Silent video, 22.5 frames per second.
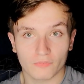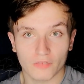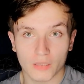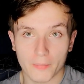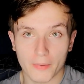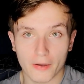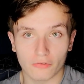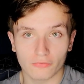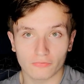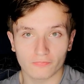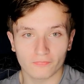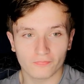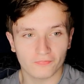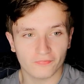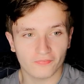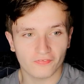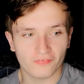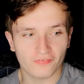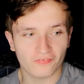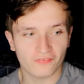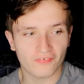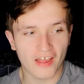about
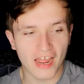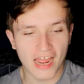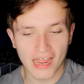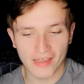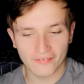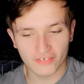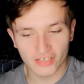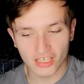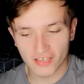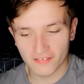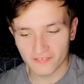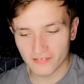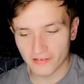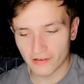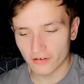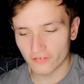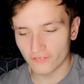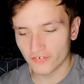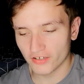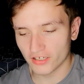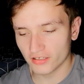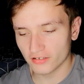five years
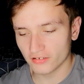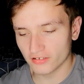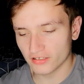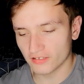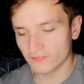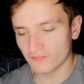now, I think.